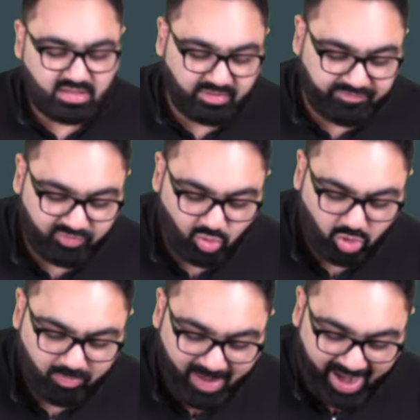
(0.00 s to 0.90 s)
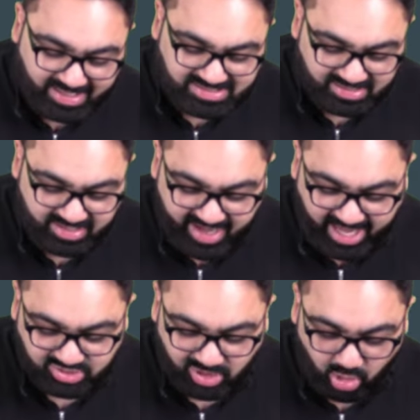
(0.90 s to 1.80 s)
the fruit bats are the
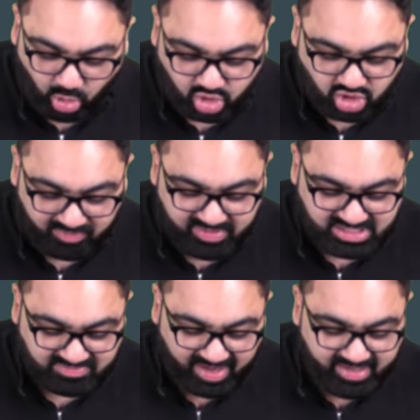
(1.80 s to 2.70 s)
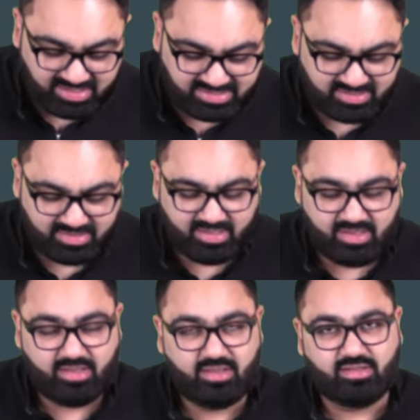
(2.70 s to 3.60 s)
natural host of this virus
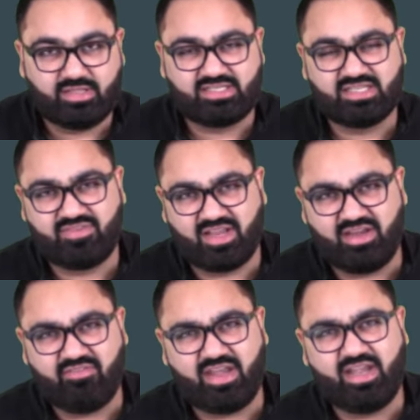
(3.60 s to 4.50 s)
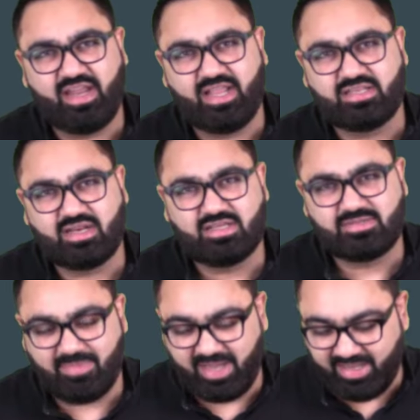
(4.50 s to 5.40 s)
this is very very
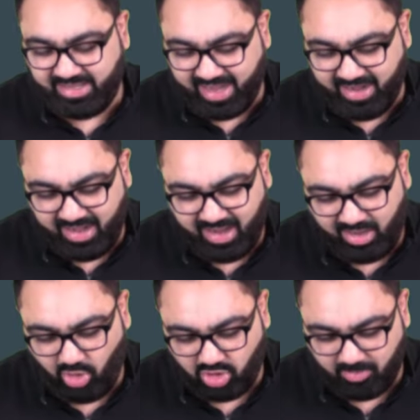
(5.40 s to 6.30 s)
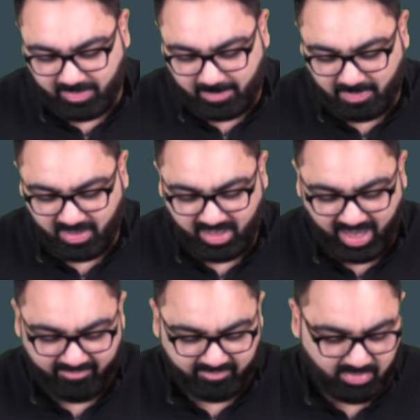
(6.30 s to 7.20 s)
dangerous in kerala a lot of people
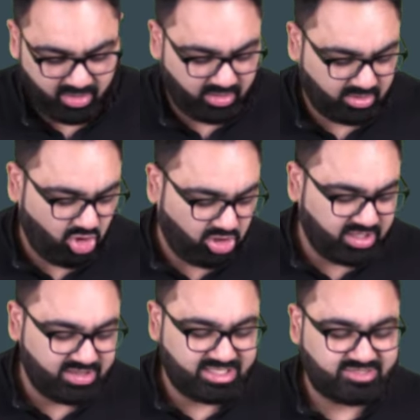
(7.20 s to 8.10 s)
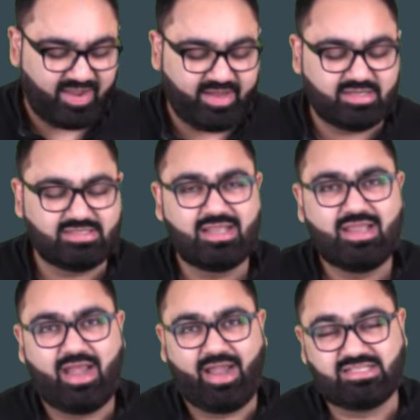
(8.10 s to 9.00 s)
have uh, gotten this virus
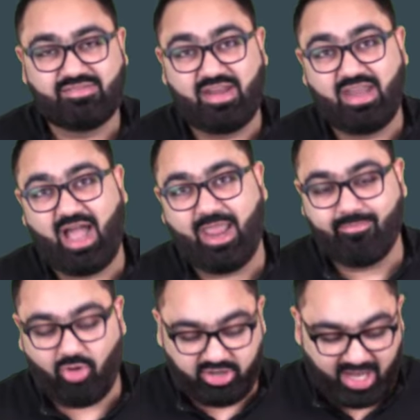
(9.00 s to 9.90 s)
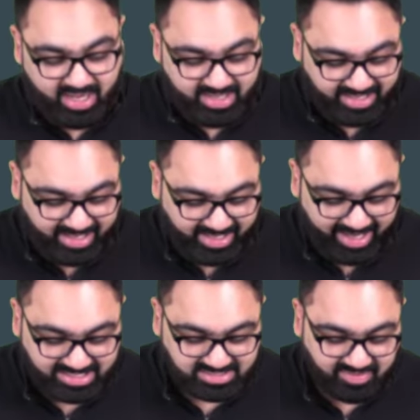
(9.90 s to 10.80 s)
it has a very high mortality rate
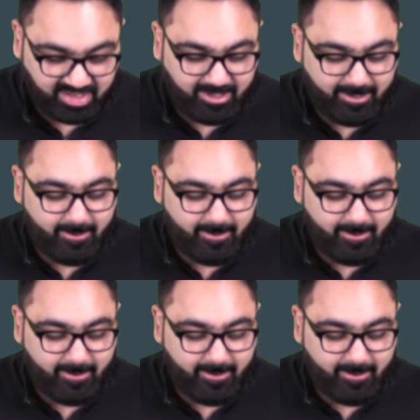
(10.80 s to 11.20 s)
as well